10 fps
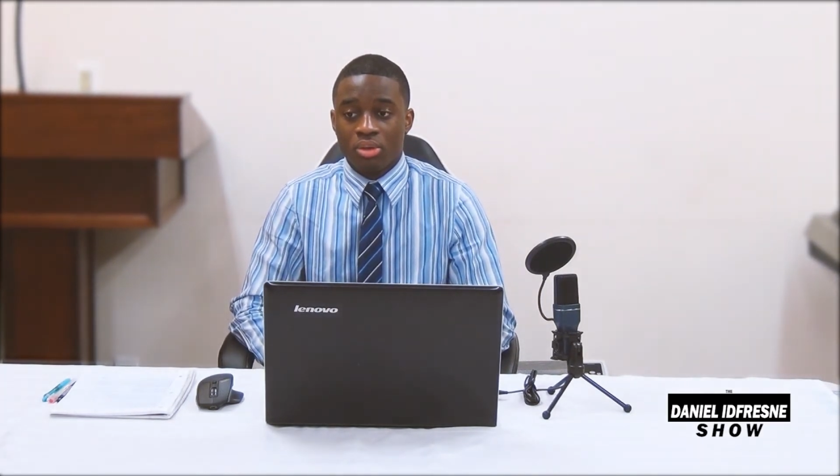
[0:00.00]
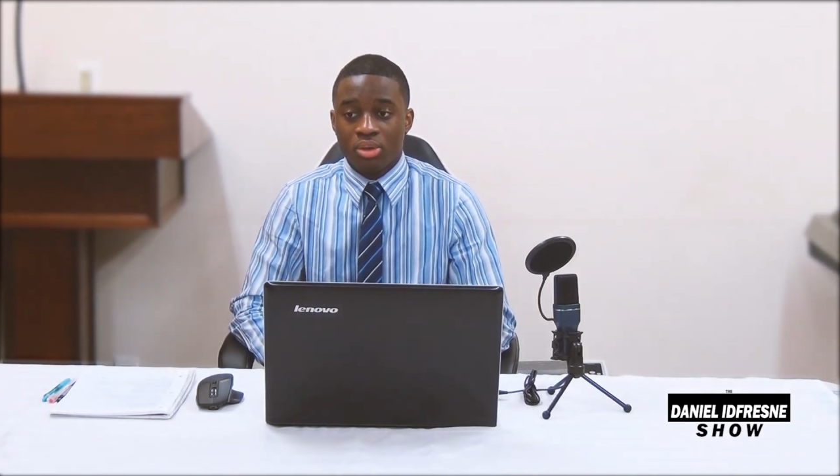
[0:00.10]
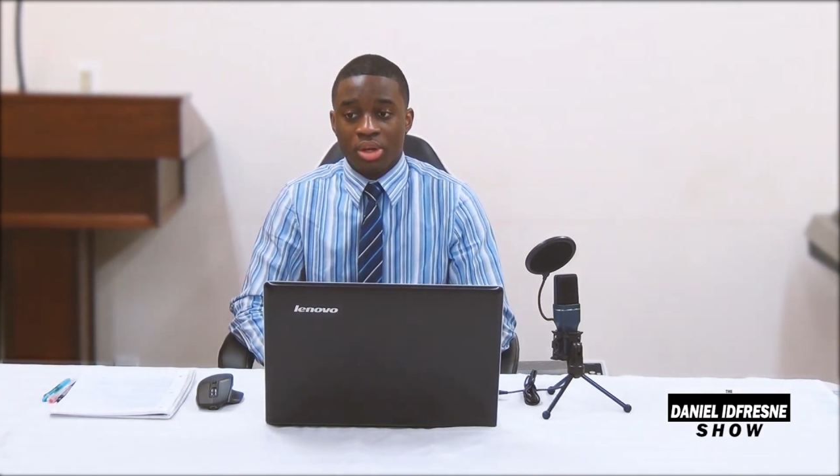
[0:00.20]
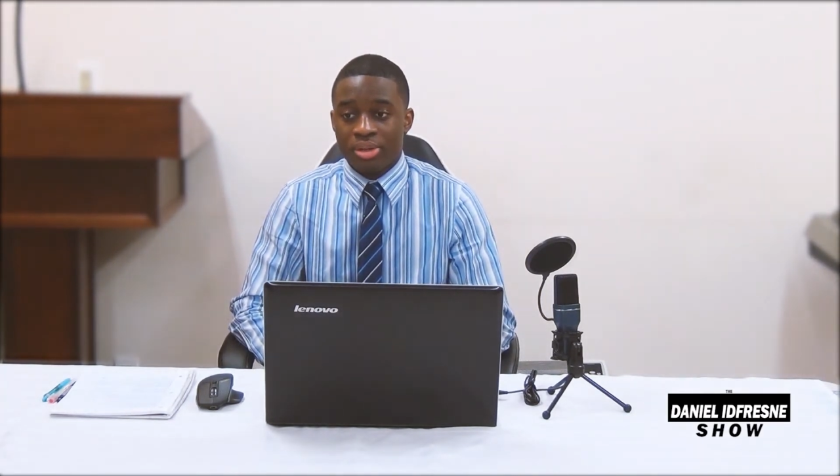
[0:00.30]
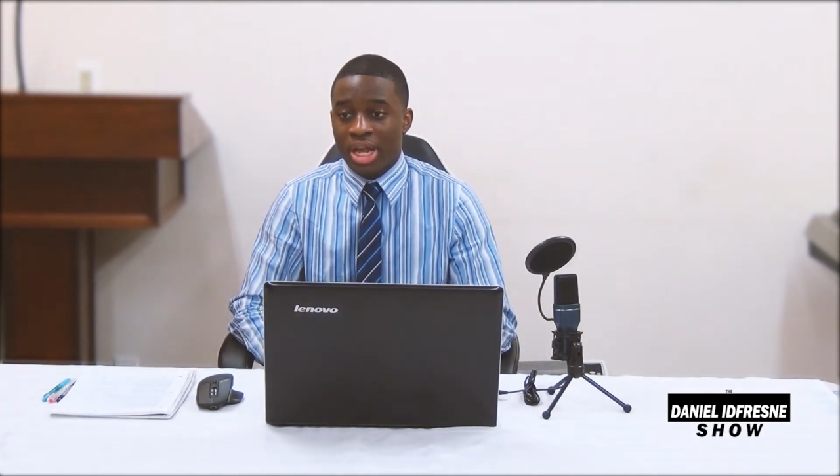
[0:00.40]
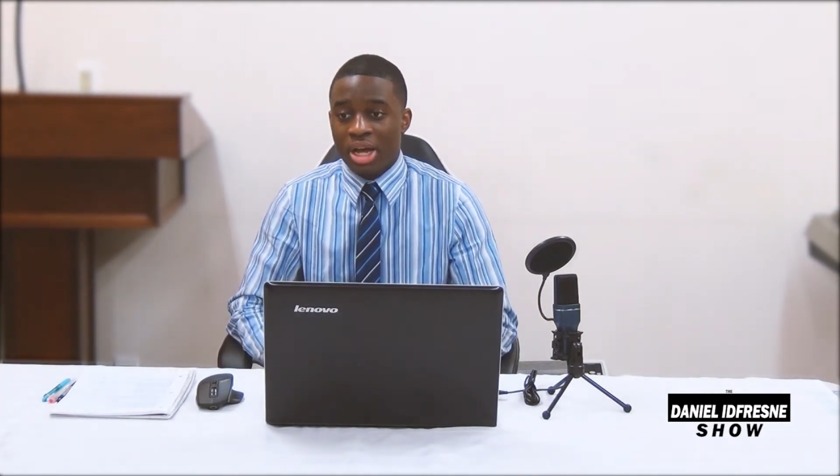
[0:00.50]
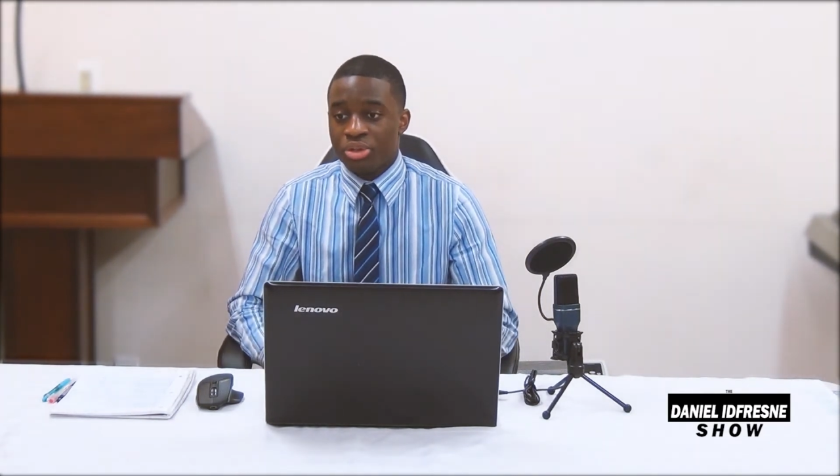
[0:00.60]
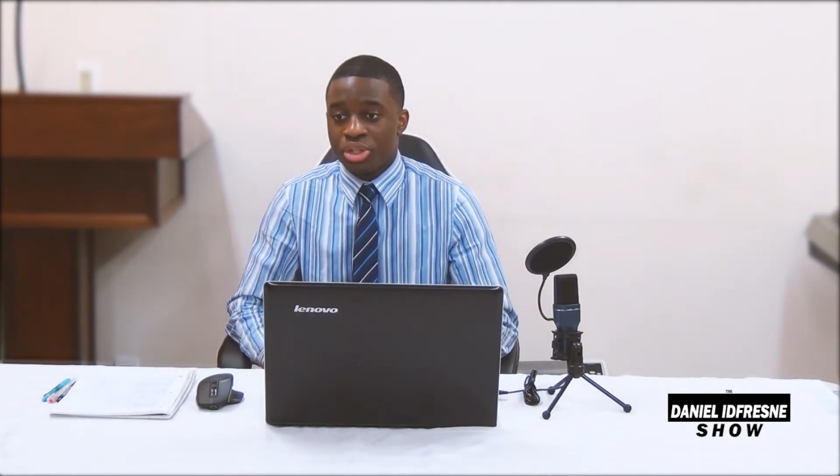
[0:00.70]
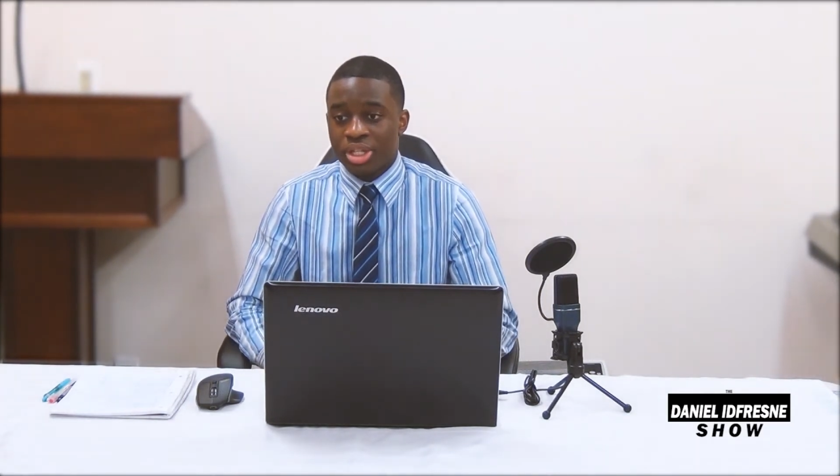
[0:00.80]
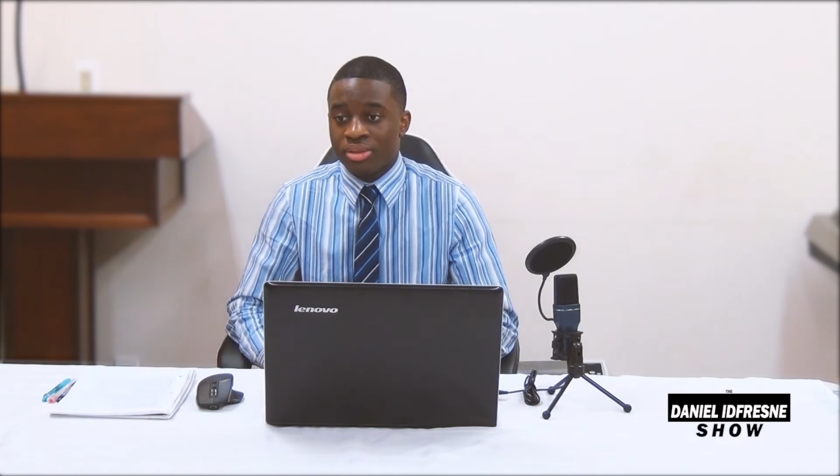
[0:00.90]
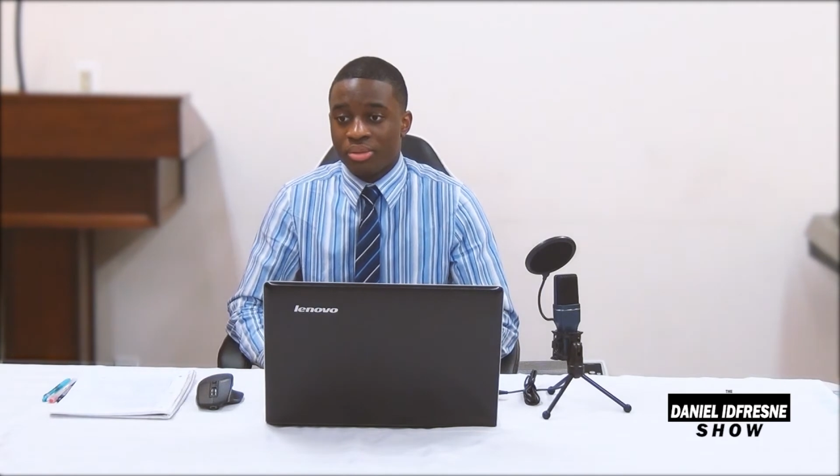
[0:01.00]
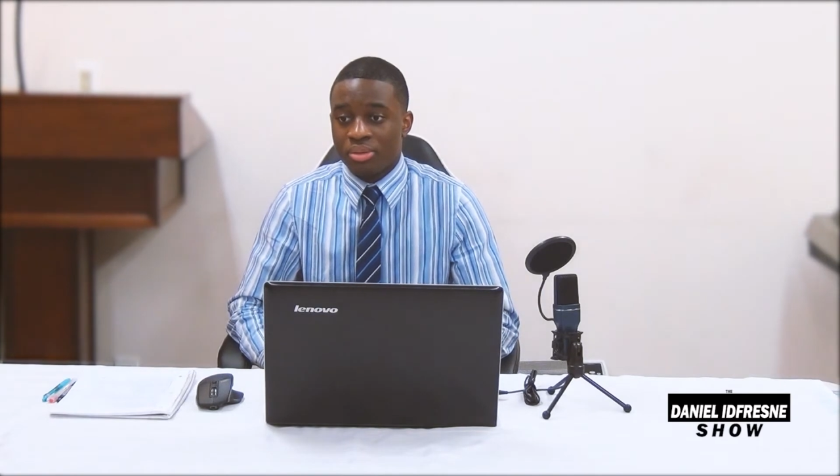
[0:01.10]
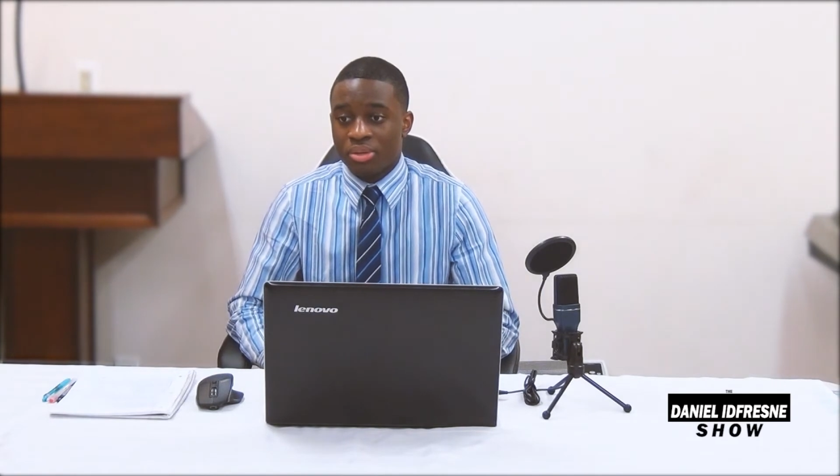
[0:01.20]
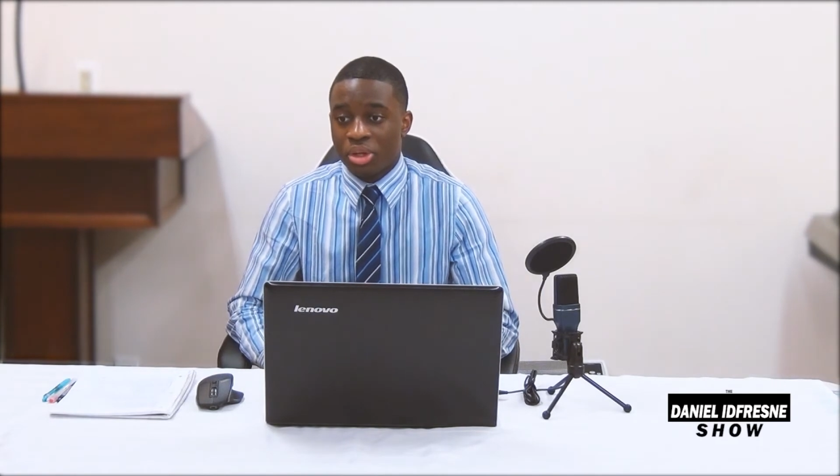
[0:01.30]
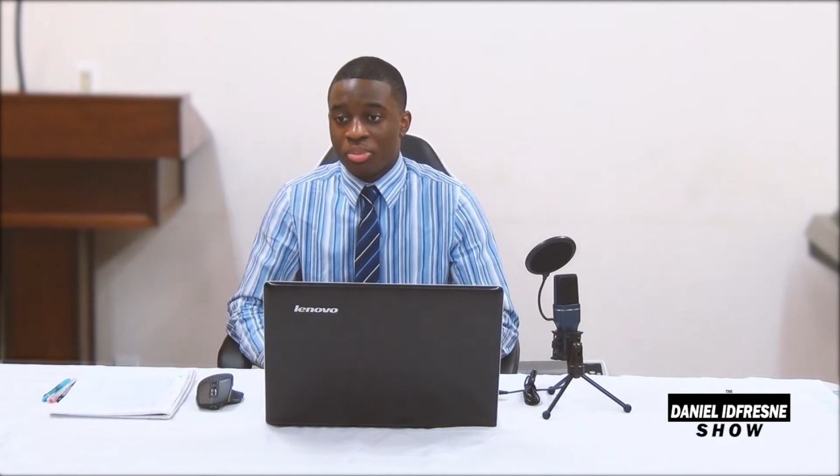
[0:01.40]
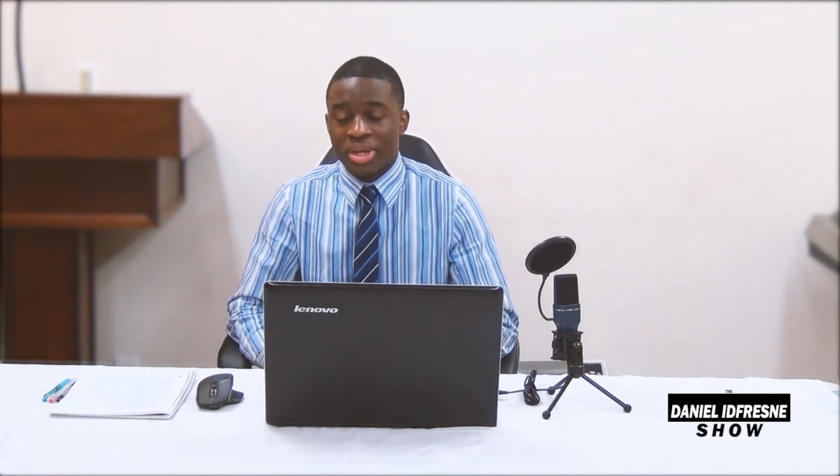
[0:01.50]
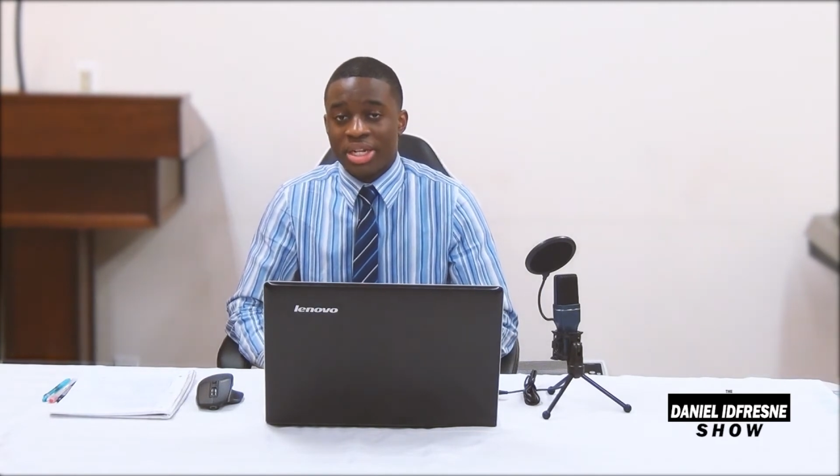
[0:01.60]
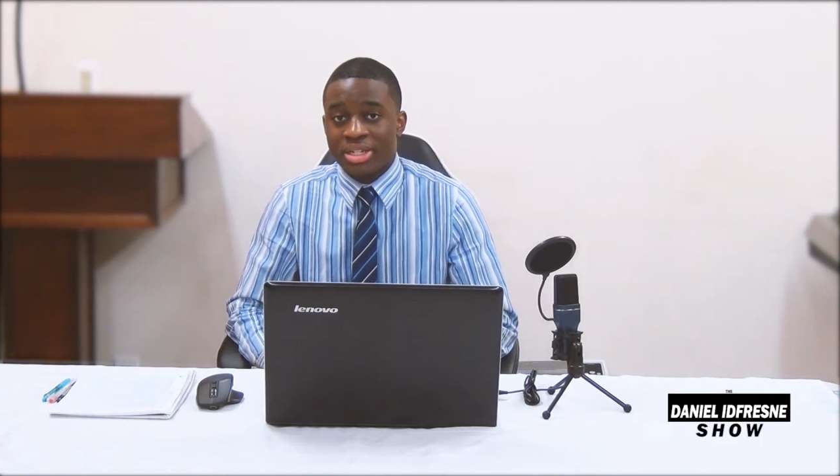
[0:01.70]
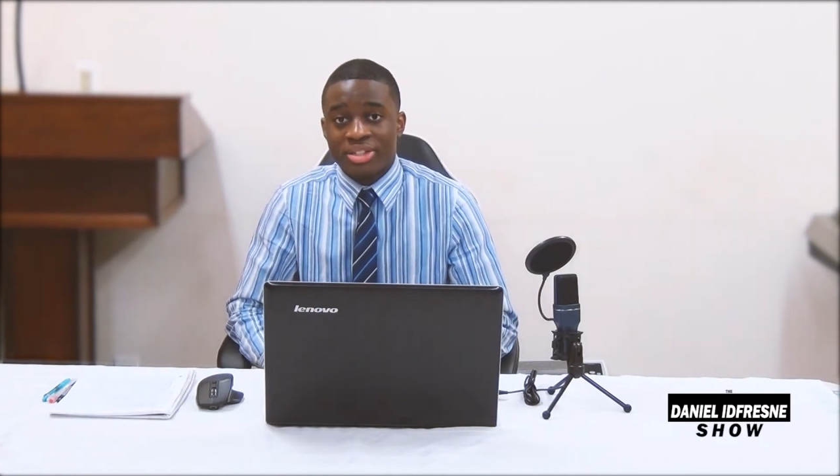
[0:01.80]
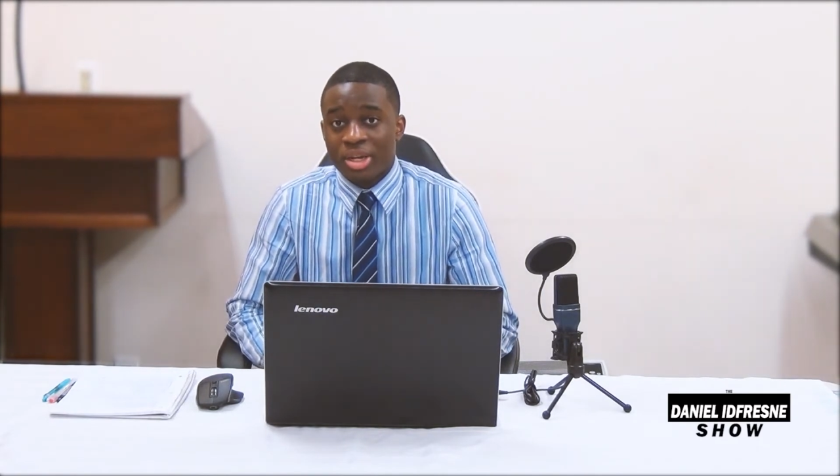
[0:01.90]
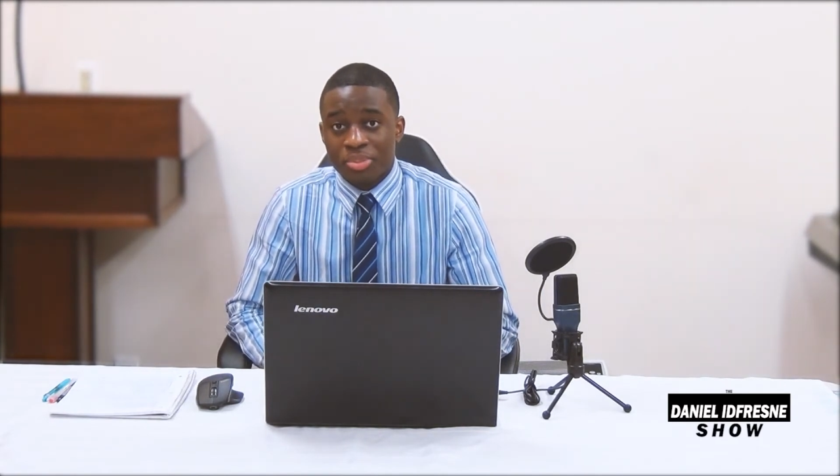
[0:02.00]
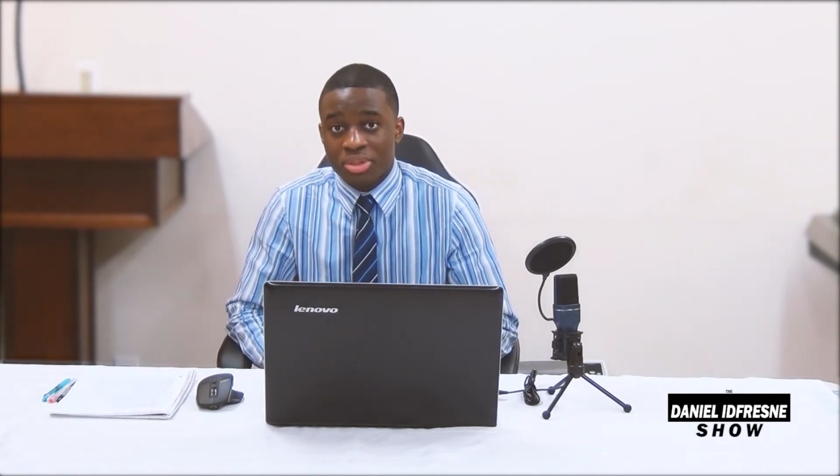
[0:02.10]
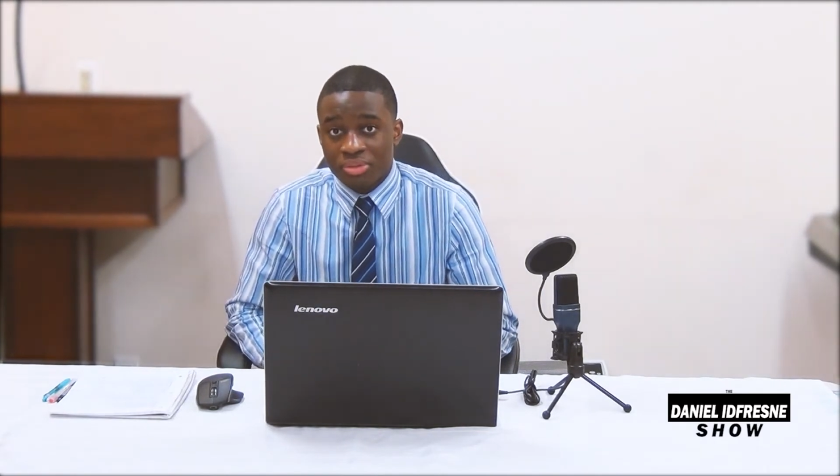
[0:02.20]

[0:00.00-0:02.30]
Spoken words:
Now there are many examples